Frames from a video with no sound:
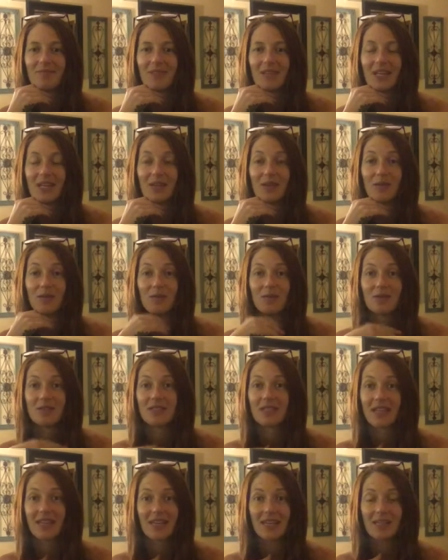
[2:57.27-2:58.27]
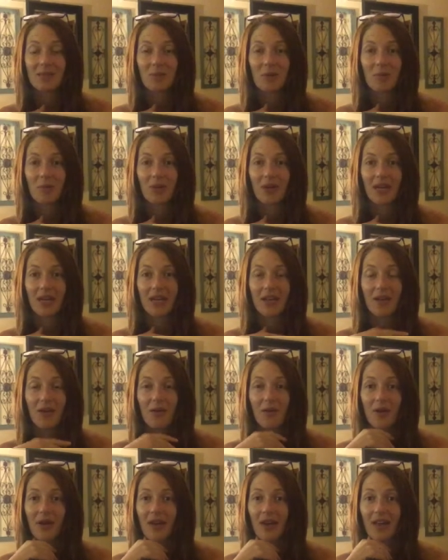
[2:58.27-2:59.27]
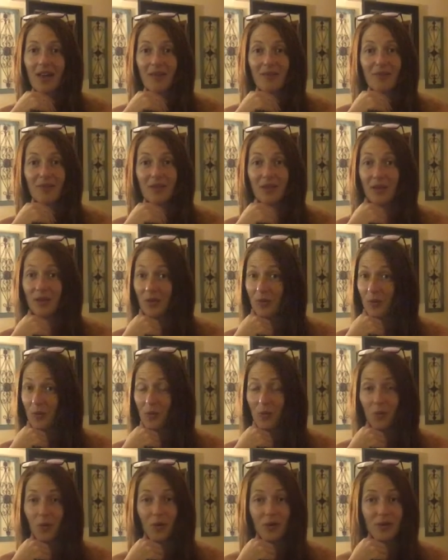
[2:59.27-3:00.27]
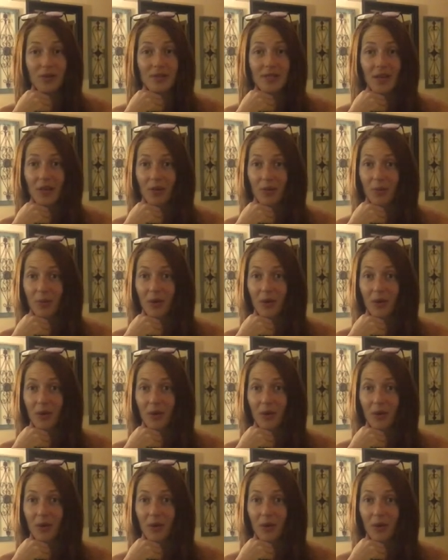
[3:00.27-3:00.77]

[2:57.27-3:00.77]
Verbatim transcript: you know skinniest people I know have the worst health